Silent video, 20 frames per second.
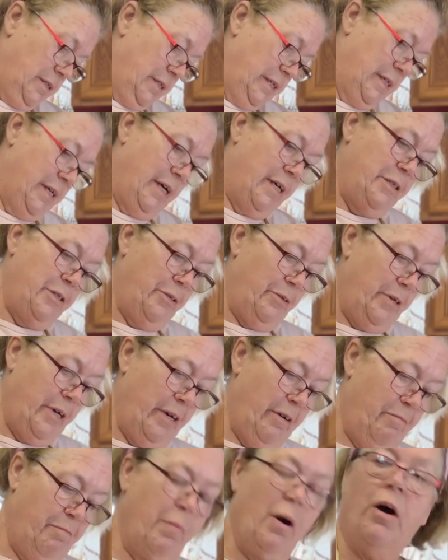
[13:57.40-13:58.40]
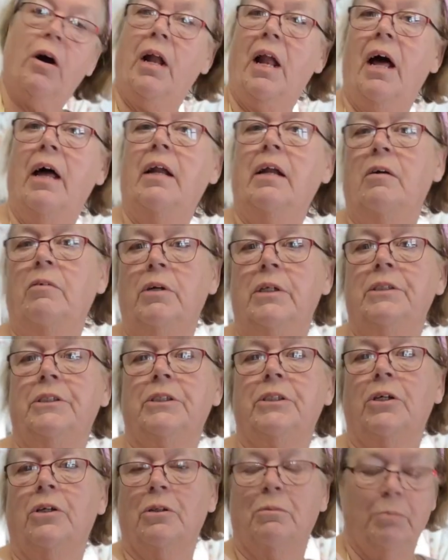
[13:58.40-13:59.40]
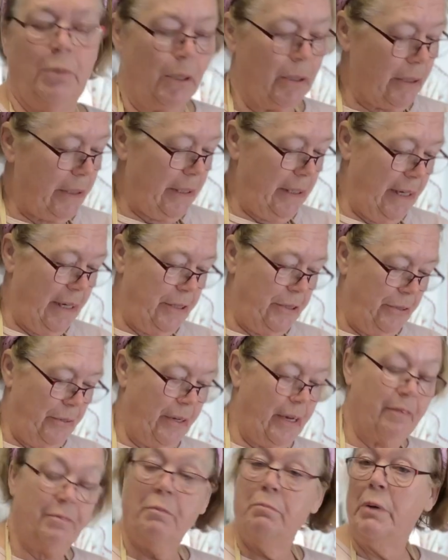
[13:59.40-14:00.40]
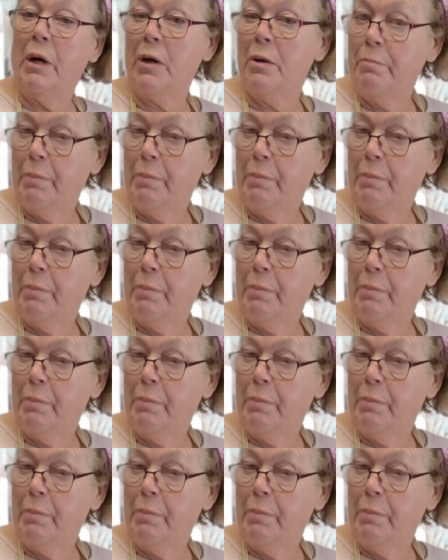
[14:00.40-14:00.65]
and I do have Paul Hollywood's cookbook, and I do have a Mary